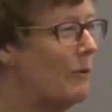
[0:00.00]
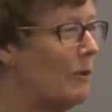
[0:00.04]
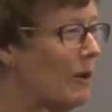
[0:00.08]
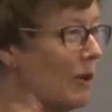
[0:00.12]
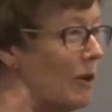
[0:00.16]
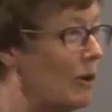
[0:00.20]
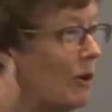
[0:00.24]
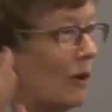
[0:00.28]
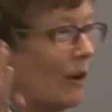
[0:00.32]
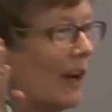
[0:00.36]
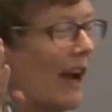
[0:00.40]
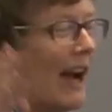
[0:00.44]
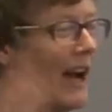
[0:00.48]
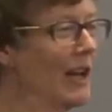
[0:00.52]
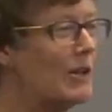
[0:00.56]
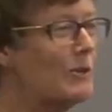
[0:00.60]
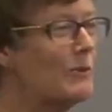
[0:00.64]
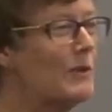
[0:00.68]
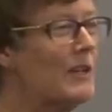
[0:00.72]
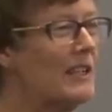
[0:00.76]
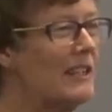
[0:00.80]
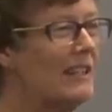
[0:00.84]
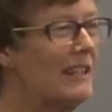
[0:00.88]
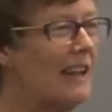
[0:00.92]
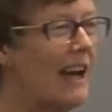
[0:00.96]
well, look, how do
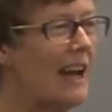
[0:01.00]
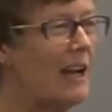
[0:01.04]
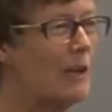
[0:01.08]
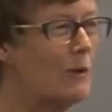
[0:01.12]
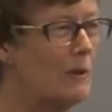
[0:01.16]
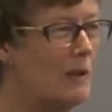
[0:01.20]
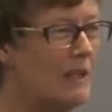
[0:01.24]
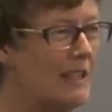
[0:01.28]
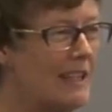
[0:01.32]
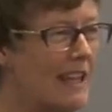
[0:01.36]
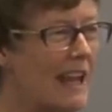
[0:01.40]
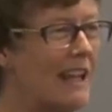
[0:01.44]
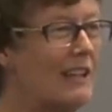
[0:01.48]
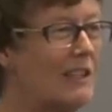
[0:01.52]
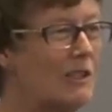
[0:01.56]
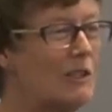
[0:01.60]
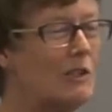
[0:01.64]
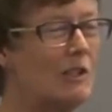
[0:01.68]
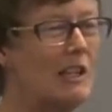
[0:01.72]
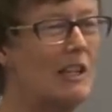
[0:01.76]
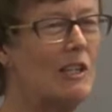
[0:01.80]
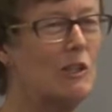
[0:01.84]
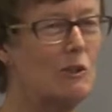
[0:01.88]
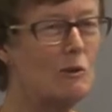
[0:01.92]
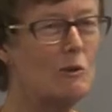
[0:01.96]
we, how do we get
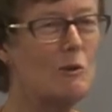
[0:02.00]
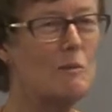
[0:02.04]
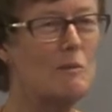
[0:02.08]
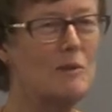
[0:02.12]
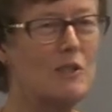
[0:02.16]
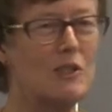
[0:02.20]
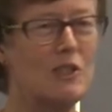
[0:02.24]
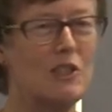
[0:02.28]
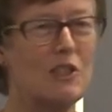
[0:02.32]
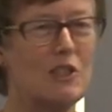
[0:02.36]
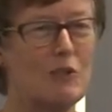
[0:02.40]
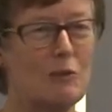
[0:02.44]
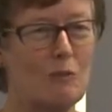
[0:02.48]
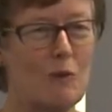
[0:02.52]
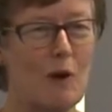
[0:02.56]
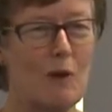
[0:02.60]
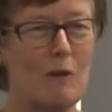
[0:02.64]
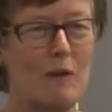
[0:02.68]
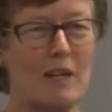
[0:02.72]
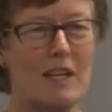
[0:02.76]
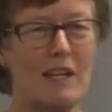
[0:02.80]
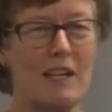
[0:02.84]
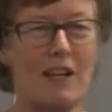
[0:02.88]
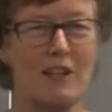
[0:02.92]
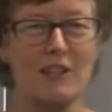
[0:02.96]
into, into, a position where
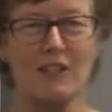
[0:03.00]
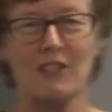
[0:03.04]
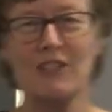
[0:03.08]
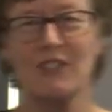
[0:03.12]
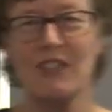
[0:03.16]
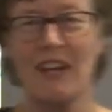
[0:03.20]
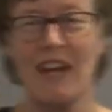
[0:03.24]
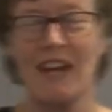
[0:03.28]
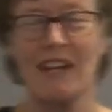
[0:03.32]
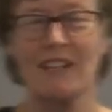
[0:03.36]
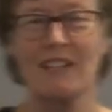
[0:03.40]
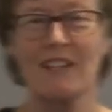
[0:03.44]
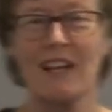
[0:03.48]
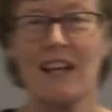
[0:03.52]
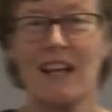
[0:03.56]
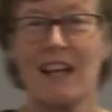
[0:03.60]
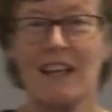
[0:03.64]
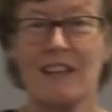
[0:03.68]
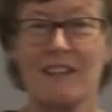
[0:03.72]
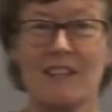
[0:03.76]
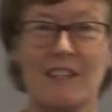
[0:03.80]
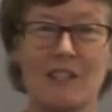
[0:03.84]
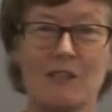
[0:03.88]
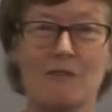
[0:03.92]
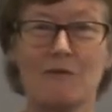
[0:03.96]
we can understand
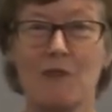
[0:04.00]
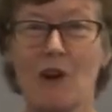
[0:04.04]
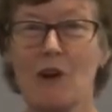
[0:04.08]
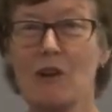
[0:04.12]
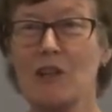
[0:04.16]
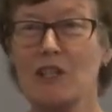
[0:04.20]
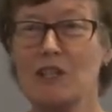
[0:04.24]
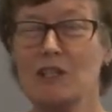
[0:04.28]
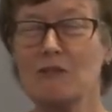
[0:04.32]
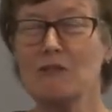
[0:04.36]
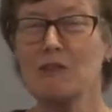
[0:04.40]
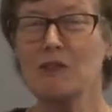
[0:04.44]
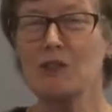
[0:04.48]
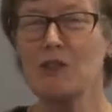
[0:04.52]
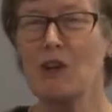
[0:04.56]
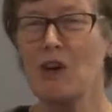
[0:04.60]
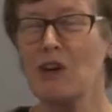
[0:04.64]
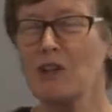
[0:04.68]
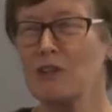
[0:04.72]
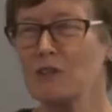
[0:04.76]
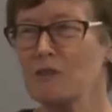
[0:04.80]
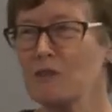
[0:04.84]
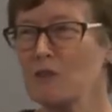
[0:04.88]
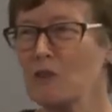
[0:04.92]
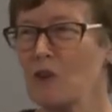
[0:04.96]
these very different
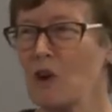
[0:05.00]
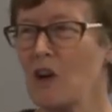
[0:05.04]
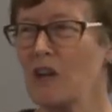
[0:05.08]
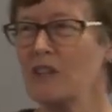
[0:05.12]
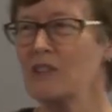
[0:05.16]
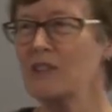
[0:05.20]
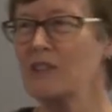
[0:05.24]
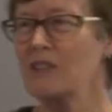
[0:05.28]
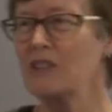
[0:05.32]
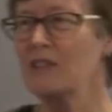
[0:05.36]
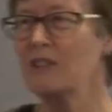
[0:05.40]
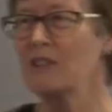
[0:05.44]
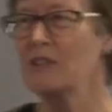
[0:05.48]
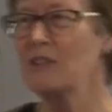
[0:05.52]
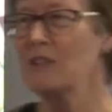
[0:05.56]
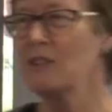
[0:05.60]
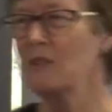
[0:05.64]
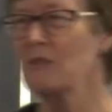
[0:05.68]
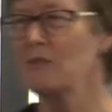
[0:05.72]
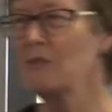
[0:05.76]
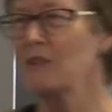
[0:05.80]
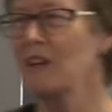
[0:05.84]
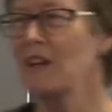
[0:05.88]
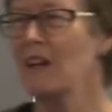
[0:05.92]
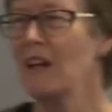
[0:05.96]
kinds of crises that
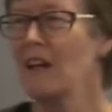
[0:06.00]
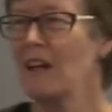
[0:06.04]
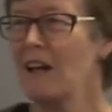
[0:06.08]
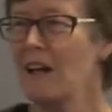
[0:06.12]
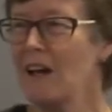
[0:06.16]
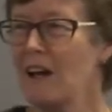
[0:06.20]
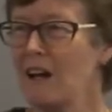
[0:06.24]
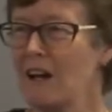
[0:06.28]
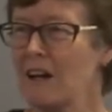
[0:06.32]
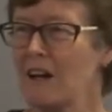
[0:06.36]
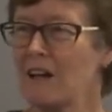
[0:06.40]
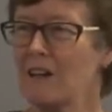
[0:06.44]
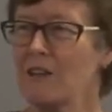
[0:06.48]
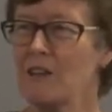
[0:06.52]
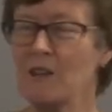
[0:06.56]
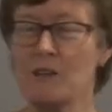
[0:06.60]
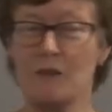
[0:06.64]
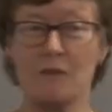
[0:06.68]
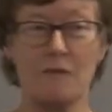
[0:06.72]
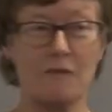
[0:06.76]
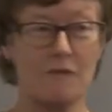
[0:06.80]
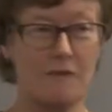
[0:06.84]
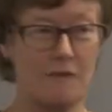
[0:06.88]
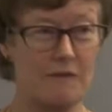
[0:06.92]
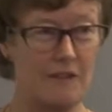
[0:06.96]
have, uh, that
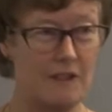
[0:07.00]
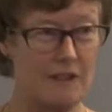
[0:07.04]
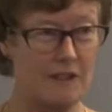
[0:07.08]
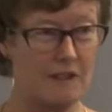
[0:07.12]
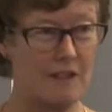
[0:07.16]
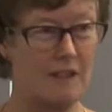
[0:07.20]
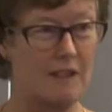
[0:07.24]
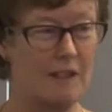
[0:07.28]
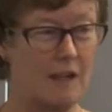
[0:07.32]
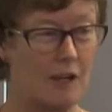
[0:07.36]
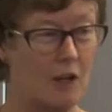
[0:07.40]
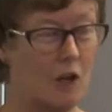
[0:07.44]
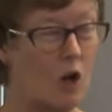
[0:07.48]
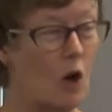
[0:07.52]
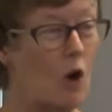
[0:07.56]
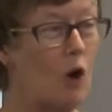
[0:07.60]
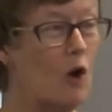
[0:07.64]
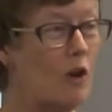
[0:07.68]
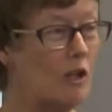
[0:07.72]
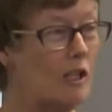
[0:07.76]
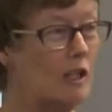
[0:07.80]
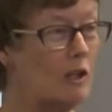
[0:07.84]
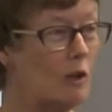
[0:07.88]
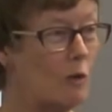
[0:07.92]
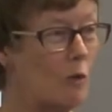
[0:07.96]
have uh,
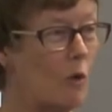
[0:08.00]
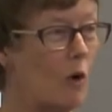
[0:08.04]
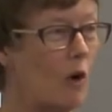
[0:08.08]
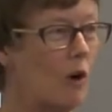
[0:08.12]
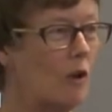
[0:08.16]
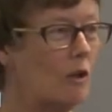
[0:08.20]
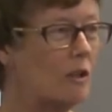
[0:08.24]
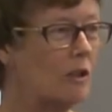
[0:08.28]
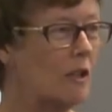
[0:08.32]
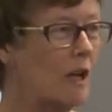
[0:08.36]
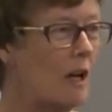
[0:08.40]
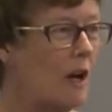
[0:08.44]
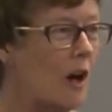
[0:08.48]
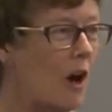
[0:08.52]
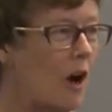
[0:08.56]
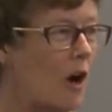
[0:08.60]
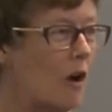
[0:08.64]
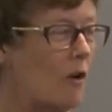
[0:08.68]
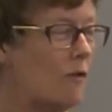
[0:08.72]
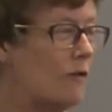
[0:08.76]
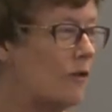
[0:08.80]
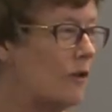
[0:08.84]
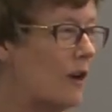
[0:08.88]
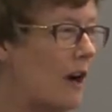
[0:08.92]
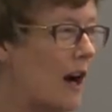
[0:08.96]
occurred in the world
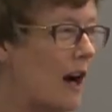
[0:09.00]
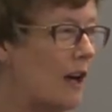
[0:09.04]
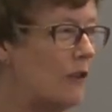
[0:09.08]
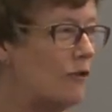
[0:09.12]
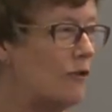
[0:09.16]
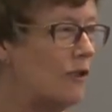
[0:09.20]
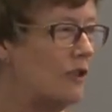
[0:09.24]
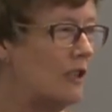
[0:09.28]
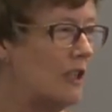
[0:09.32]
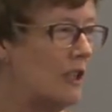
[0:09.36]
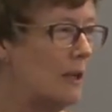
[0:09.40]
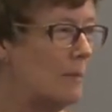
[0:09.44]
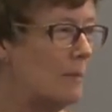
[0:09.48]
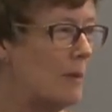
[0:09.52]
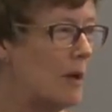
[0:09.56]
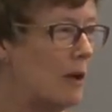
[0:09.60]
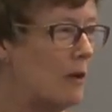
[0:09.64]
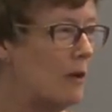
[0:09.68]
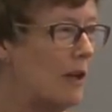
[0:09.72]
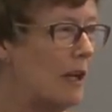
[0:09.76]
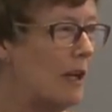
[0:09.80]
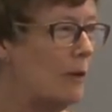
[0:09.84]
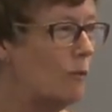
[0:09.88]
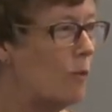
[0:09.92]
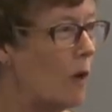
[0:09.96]
over a 100-year
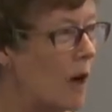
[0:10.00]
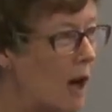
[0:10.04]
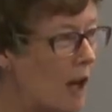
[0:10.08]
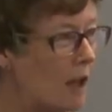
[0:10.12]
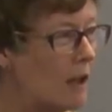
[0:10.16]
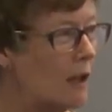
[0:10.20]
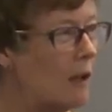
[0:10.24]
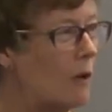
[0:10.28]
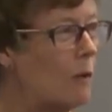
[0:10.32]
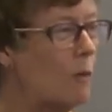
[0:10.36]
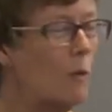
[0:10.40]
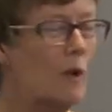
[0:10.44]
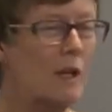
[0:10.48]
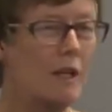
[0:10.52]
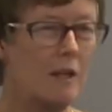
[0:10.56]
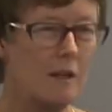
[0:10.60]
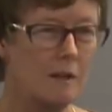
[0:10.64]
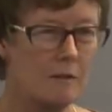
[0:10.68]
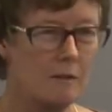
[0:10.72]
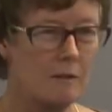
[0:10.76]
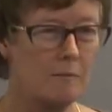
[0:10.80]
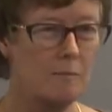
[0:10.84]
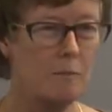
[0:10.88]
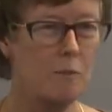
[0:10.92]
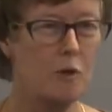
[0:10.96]
period? Well, we
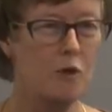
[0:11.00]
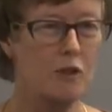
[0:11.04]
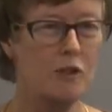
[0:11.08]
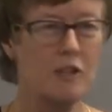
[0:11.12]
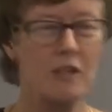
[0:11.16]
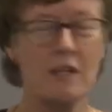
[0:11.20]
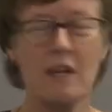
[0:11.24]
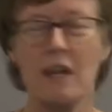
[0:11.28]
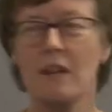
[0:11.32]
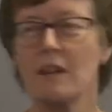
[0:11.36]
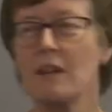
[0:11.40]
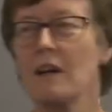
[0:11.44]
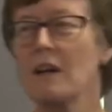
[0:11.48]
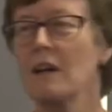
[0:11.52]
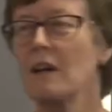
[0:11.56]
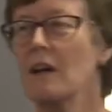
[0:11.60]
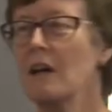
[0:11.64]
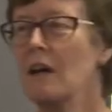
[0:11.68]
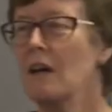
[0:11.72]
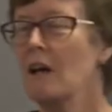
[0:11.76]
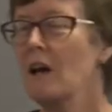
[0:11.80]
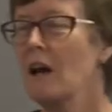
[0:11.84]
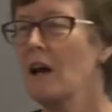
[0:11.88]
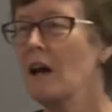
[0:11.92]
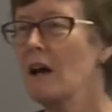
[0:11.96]
can put together
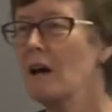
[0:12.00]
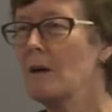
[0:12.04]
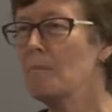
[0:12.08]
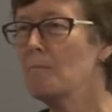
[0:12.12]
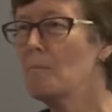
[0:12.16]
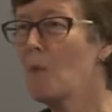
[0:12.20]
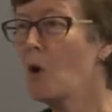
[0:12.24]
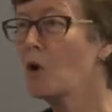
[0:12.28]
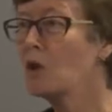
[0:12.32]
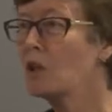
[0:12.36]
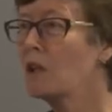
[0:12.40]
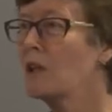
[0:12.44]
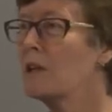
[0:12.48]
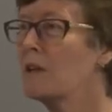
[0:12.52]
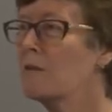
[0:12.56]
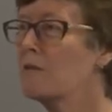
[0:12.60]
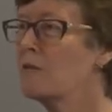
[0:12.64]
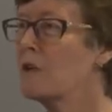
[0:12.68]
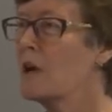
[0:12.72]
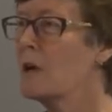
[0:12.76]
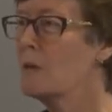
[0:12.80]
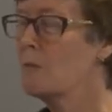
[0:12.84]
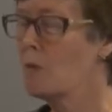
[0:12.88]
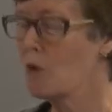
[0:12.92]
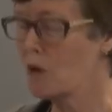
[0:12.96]
a modeling
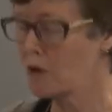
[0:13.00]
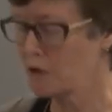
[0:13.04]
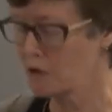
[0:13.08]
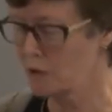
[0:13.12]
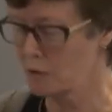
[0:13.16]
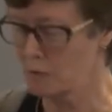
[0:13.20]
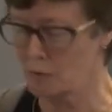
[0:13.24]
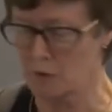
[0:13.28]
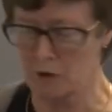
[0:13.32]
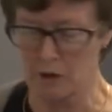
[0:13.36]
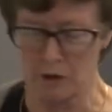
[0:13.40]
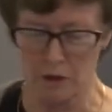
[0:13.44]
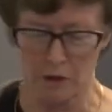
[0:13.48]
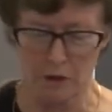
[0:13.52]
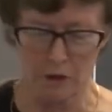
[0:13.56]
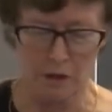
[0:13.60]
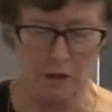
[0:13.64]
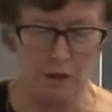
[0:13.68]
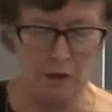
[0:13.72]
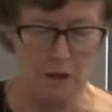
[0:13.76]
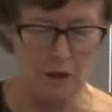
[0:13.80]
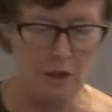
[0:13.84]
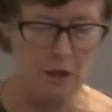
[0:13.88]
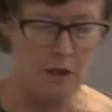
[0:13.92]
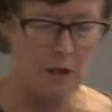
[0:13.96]
framework that will
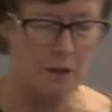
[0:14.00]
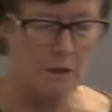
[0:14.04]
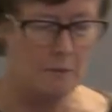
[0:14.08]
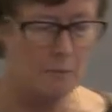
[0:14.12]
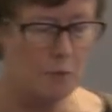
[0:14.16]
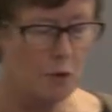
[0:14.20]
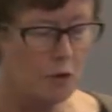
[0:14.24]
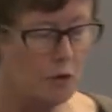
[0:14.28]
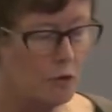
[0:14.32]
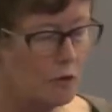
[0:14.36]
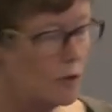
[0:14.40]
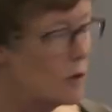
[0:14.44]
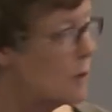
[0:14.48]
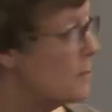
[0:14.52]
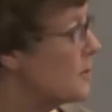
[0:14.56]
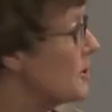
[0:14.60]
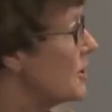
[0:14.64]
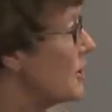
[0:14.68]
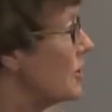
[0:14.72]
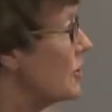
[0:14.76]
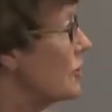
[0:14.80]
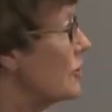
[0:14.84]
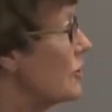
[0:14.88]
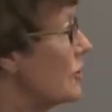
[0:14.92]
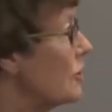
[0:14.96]
uh, put you in a
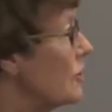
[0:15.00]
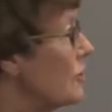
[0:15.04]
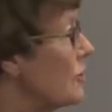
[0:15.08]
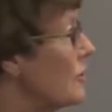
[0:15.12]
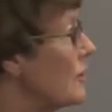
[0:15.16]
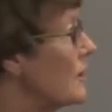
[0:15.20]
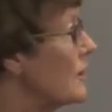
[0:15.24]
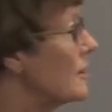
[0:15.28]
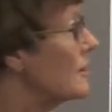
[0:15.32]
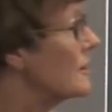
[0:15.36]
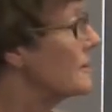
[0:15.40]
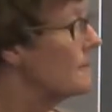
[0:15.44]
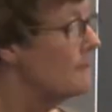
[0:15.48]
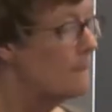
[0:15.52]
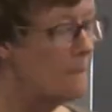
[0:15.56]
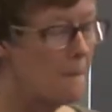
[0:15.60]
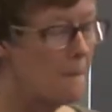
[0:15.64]
position to do this.